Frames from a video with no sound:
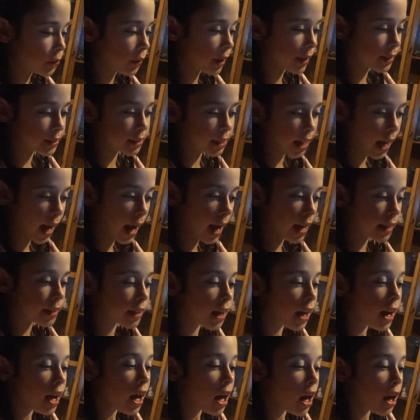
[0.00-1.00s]
you have to add
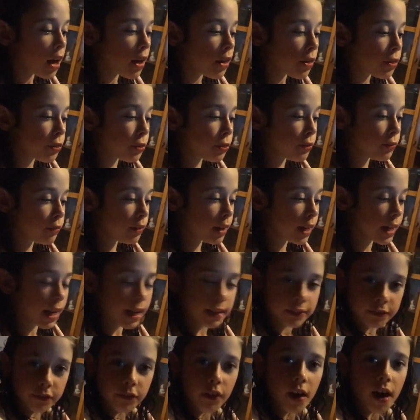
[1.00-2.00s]
3,
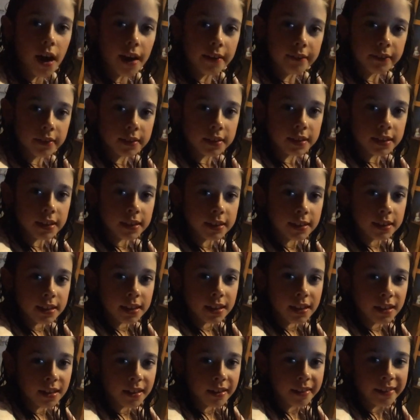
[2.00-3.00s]
yes. Add 5, and
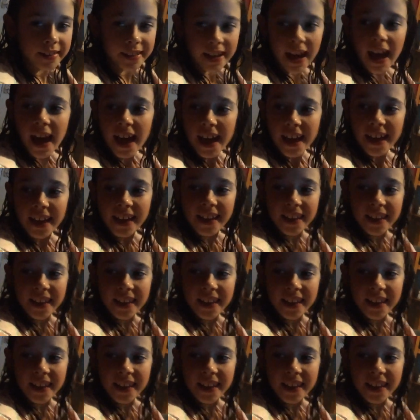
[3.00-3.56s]
then, yeah.